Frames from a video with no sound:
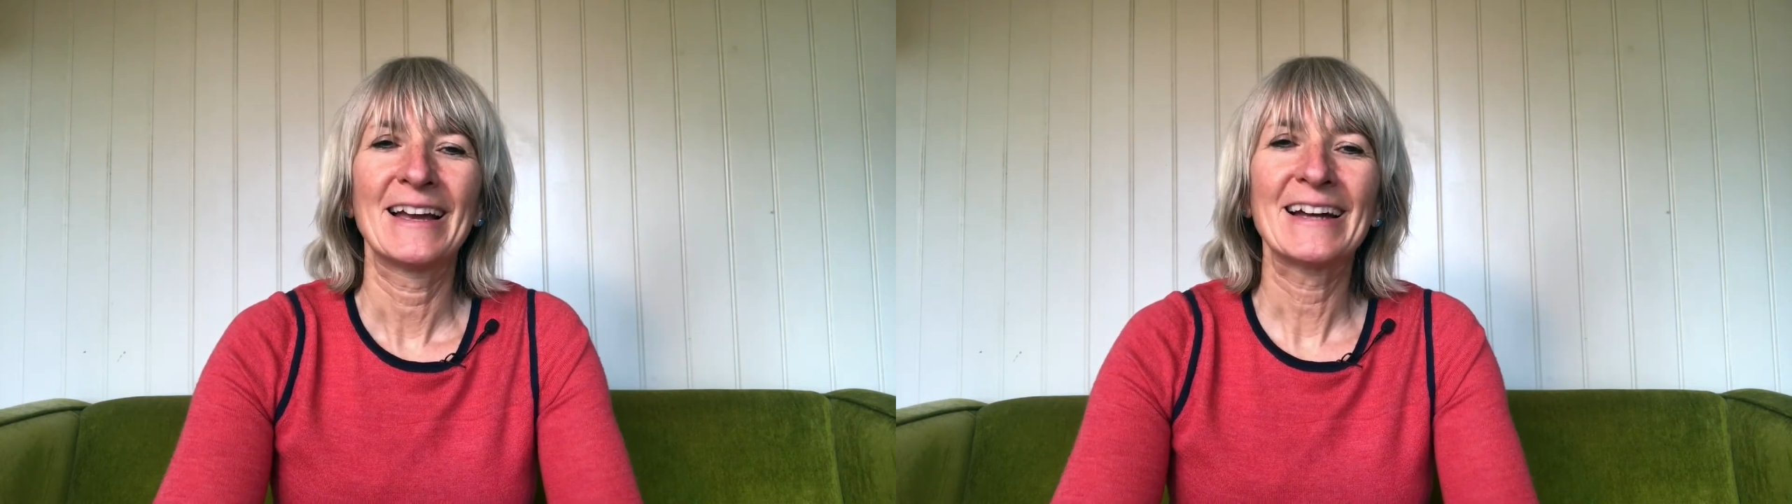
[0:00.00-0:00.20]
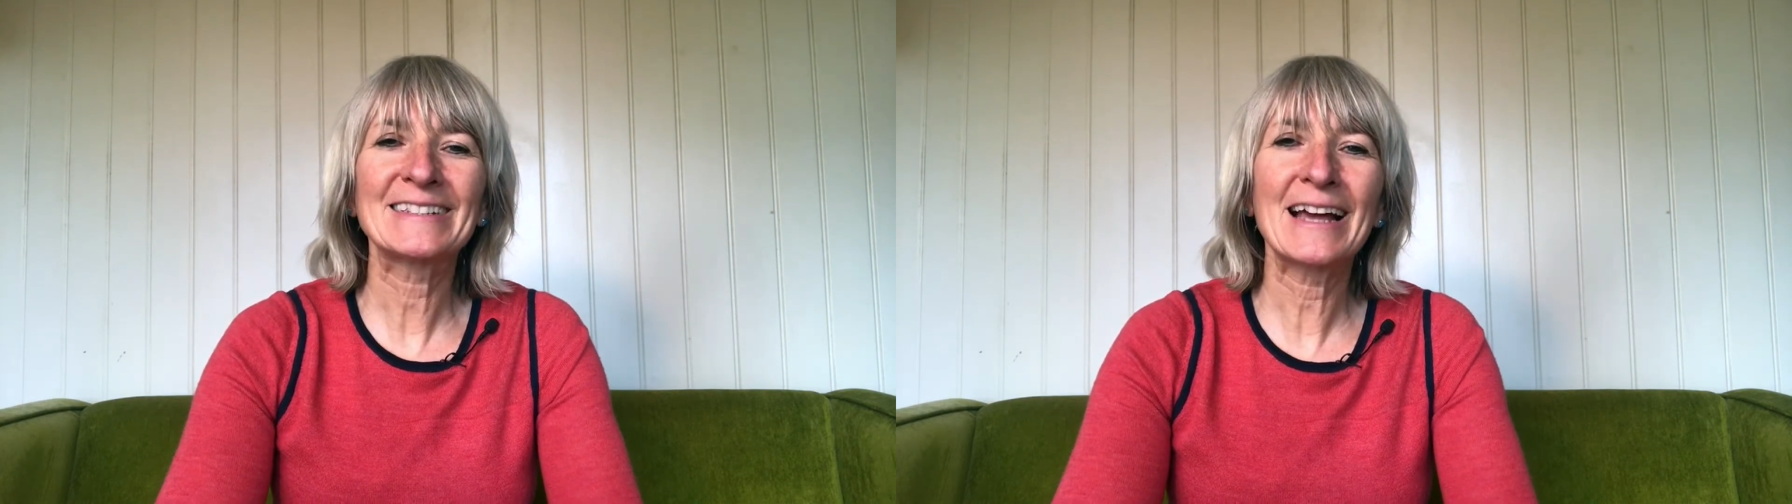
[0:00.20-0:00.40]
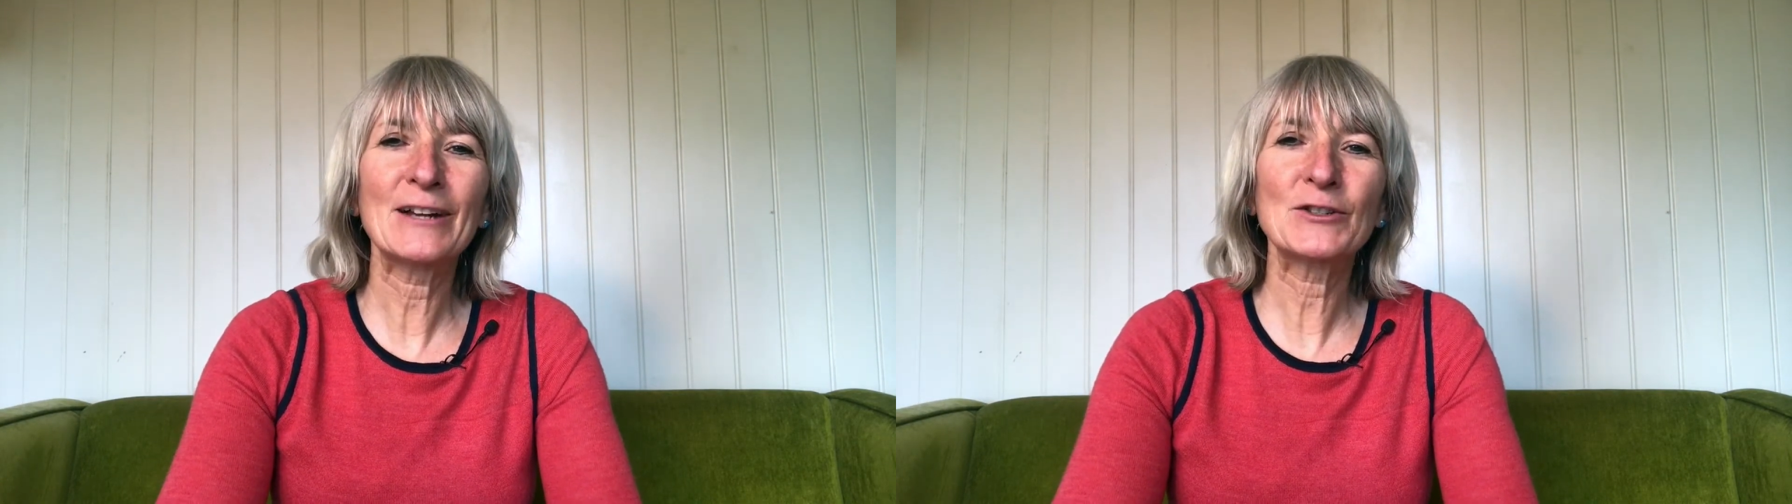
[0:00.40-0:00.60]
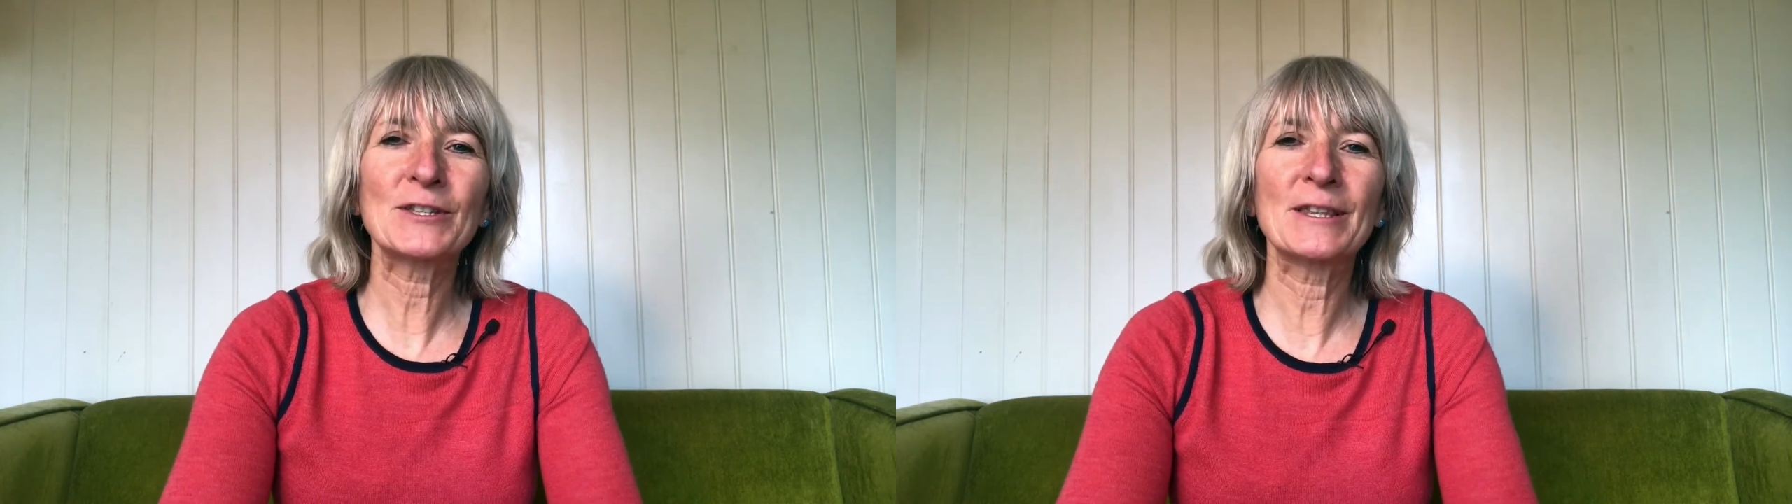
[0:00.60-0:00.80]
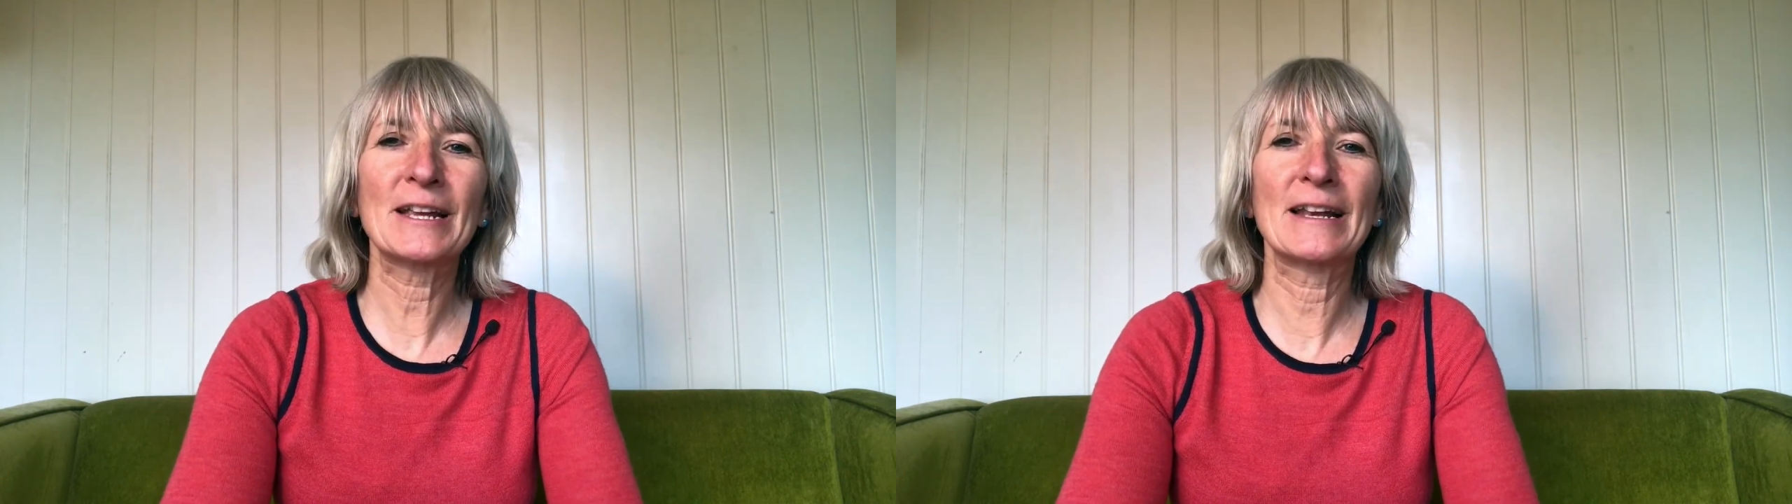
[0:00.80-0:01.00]
Attached
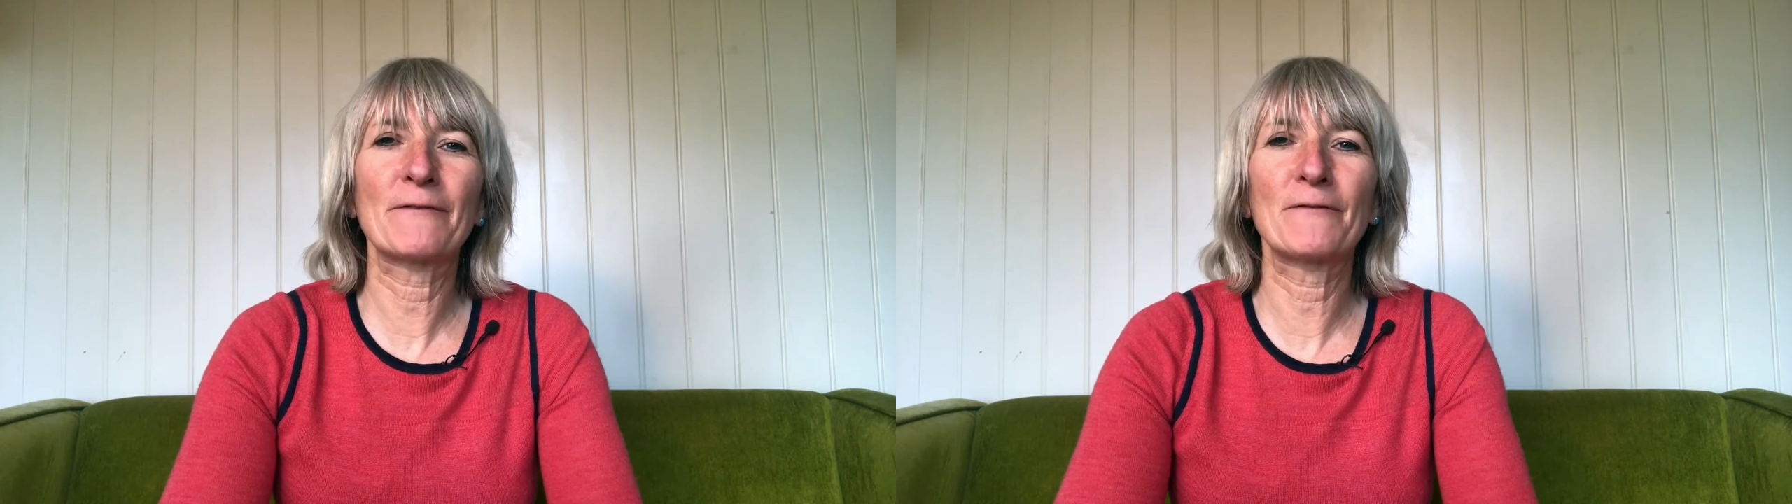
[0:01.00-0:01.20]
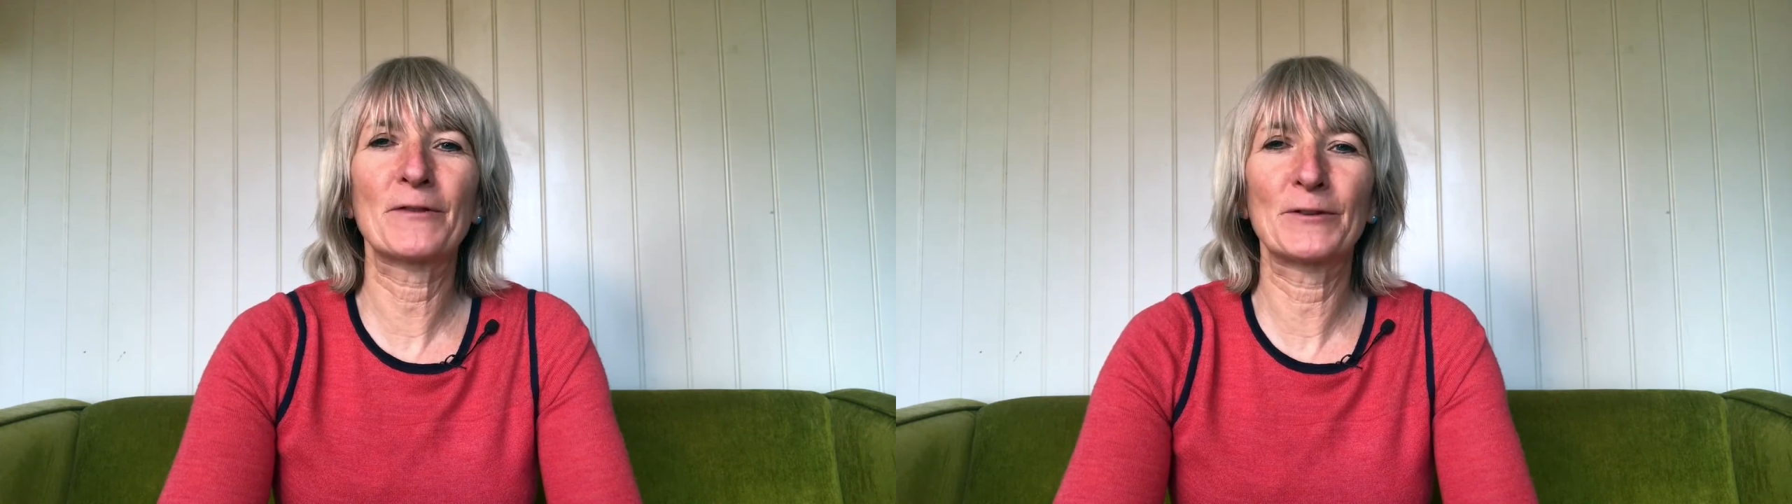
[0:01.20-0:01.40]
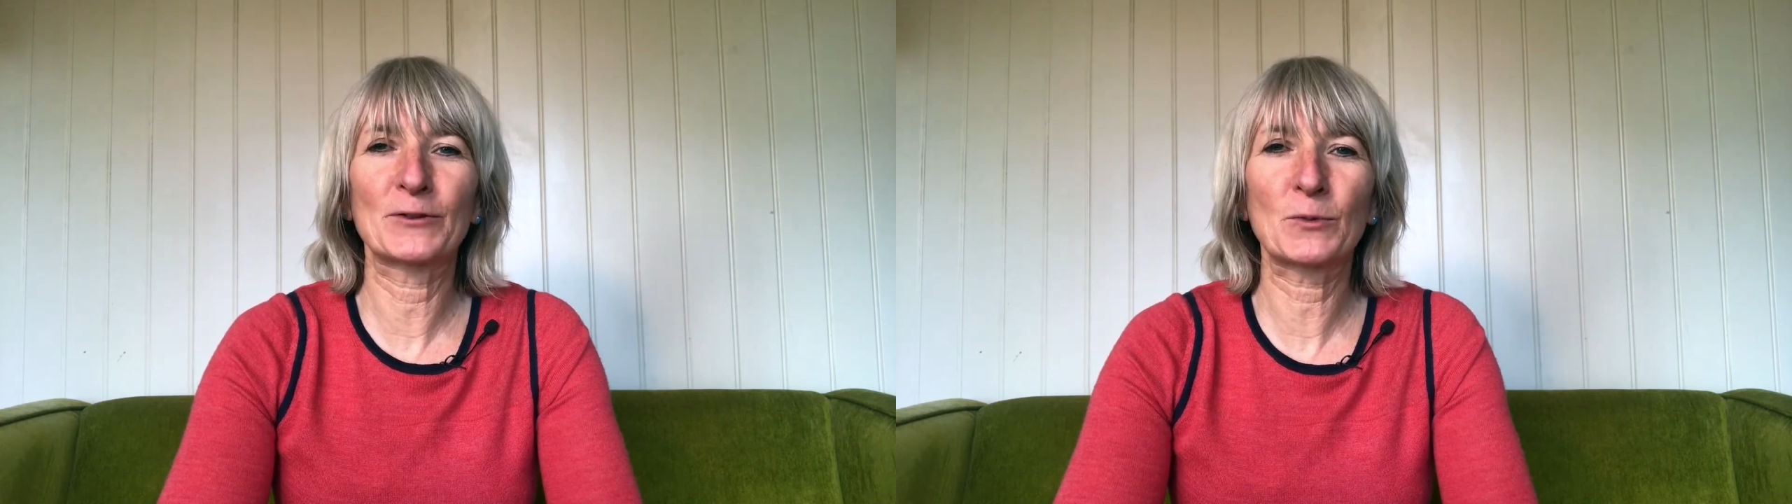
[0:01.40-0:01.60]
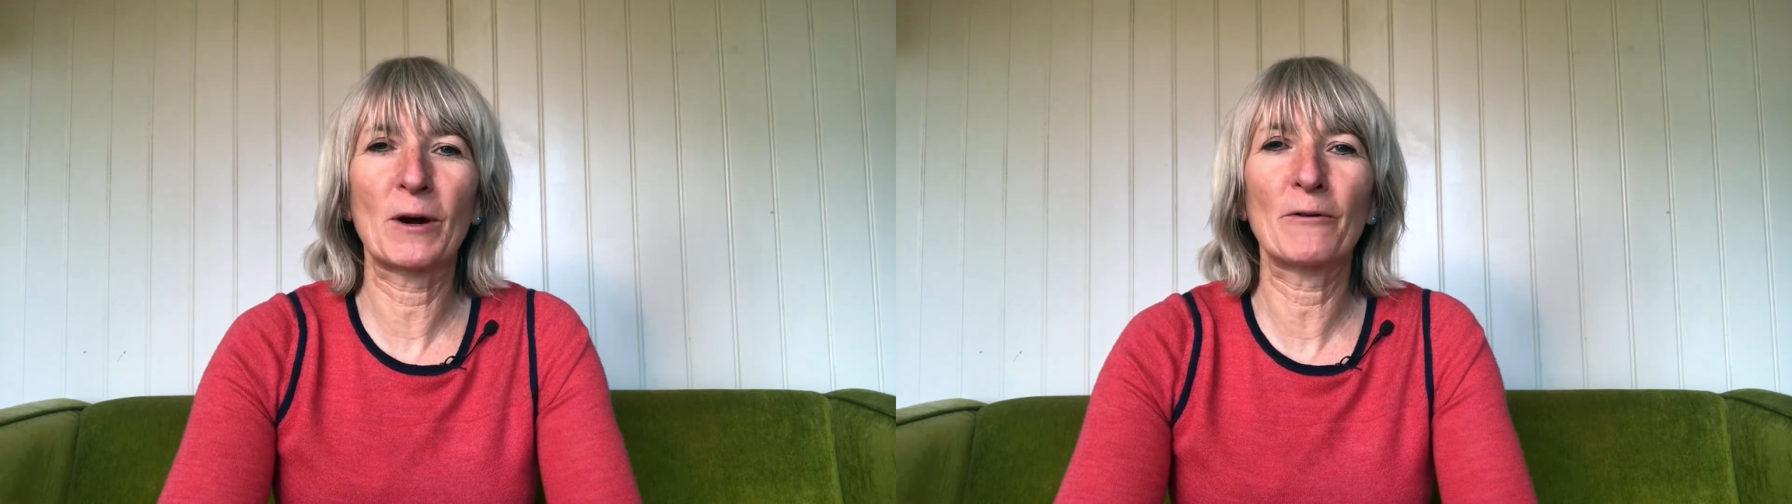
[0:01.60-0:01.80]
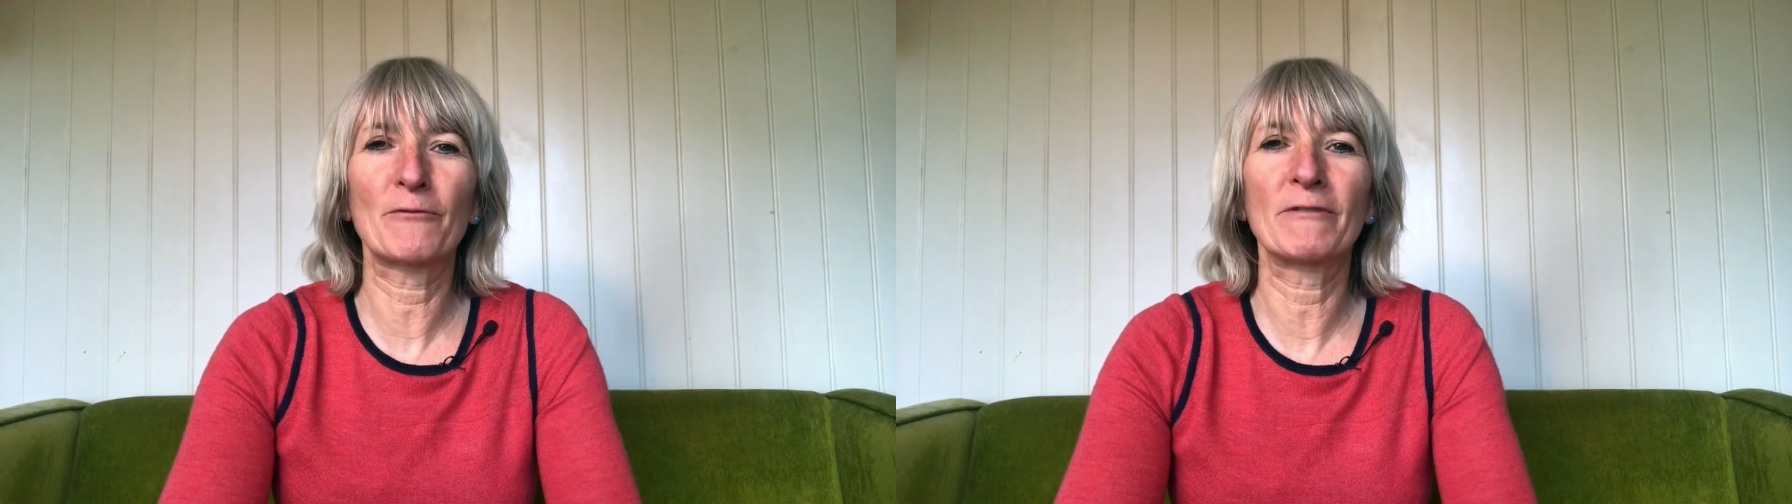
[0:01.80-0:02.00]
to the 11th and
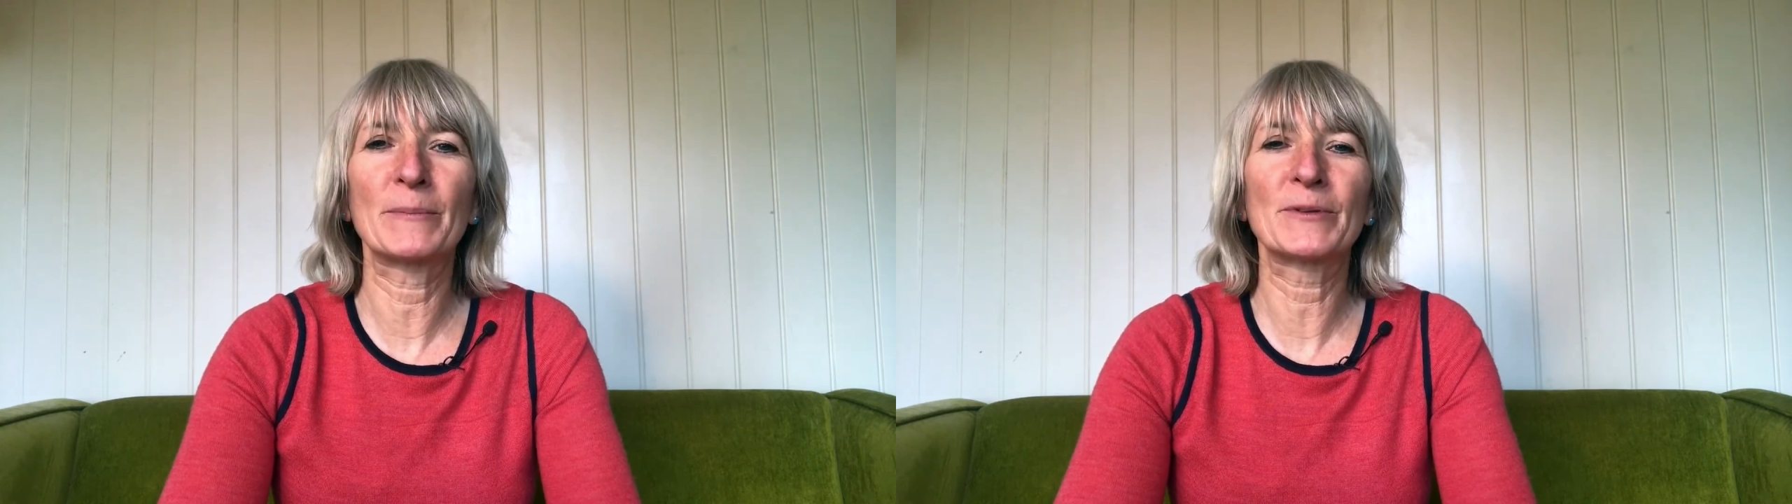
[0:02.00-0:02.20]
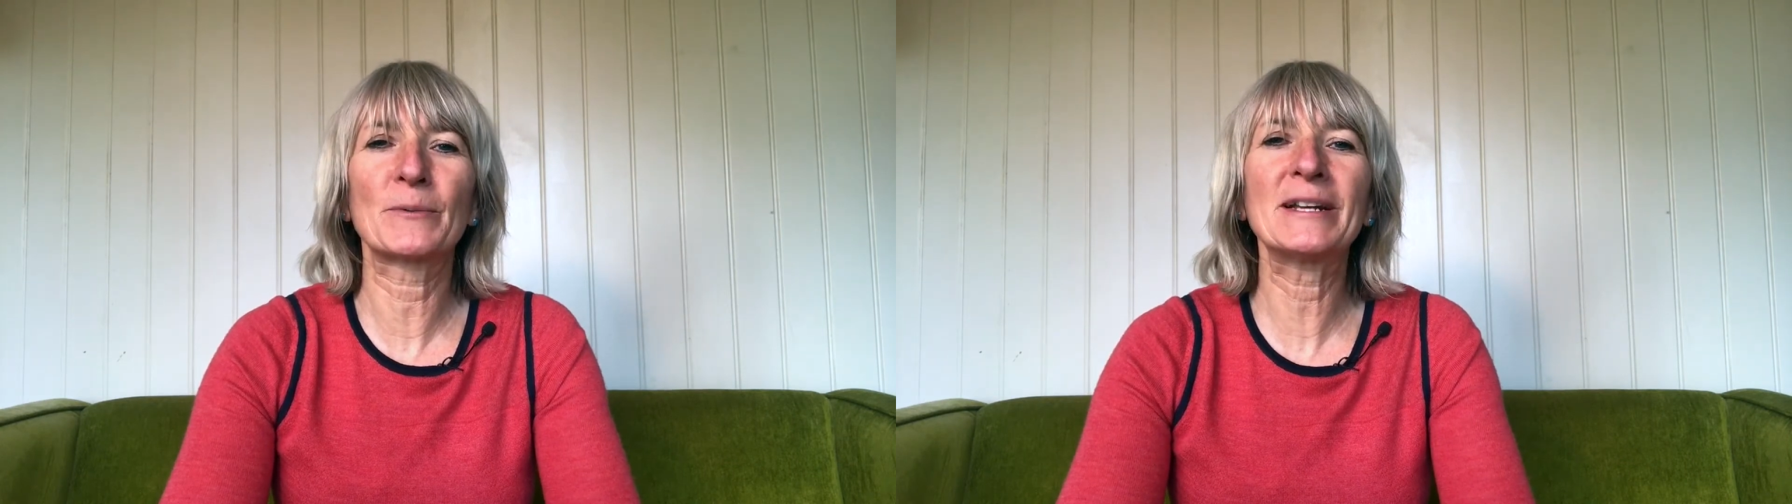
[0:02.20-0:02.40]
12th ribs,